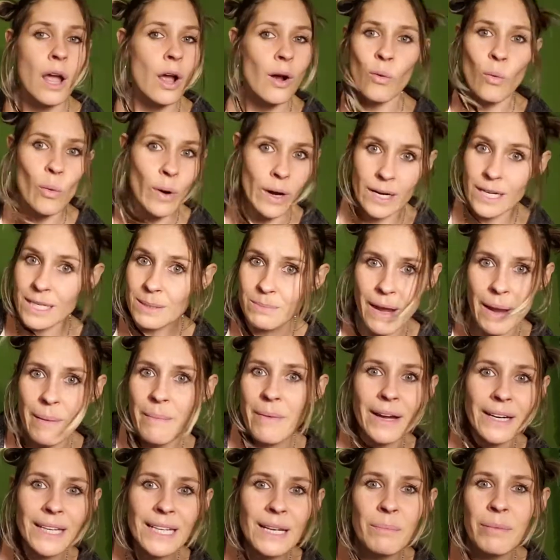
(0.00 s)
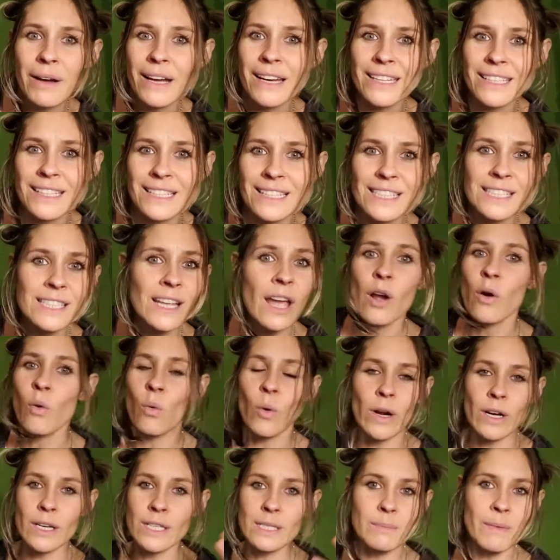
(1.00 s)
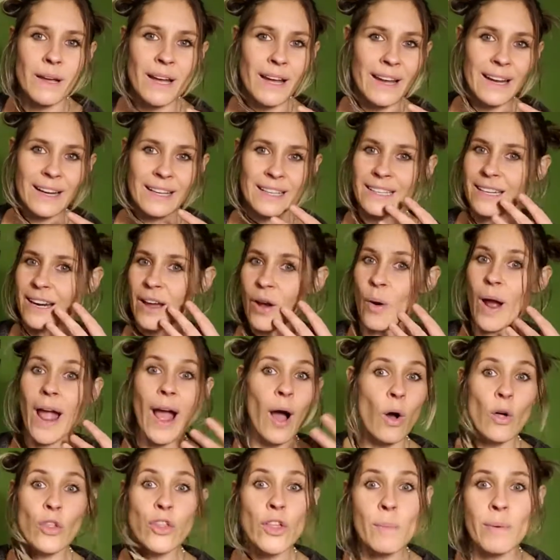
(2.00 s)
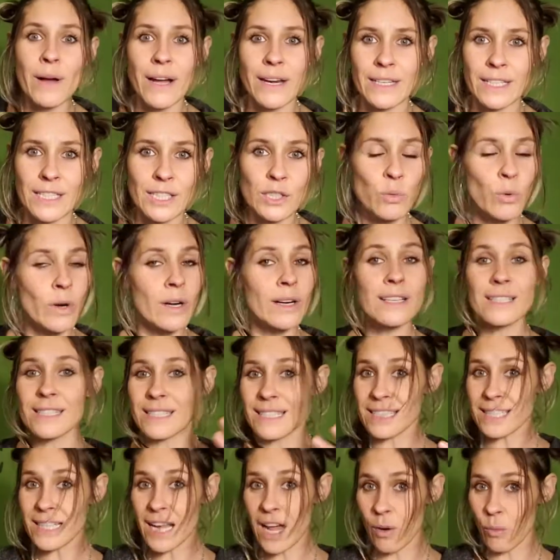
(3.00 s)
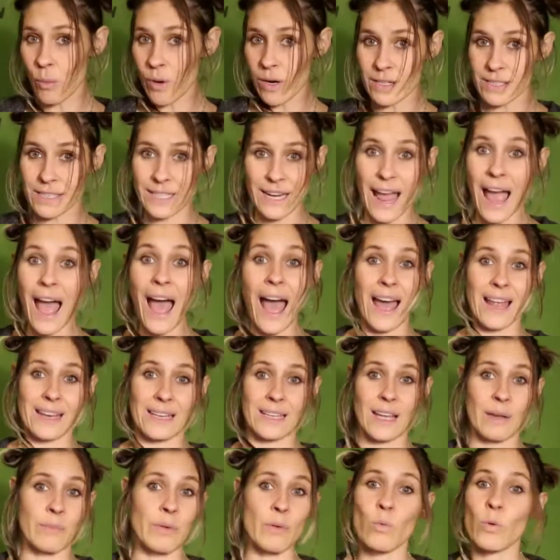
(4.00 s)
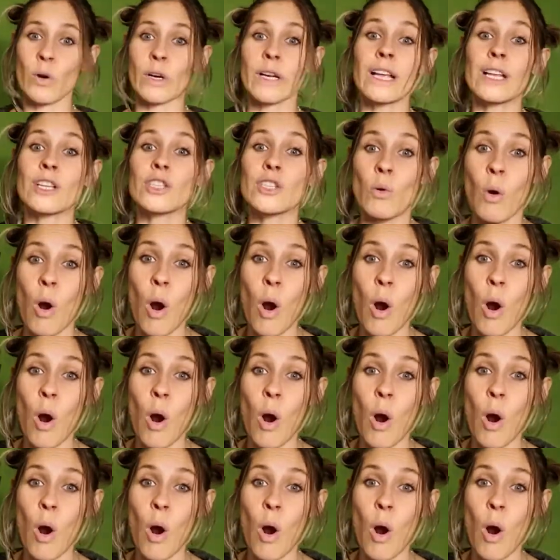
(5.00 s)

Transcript: Where's my money abundance? Where's my health abundance? Where is it at? I've been working so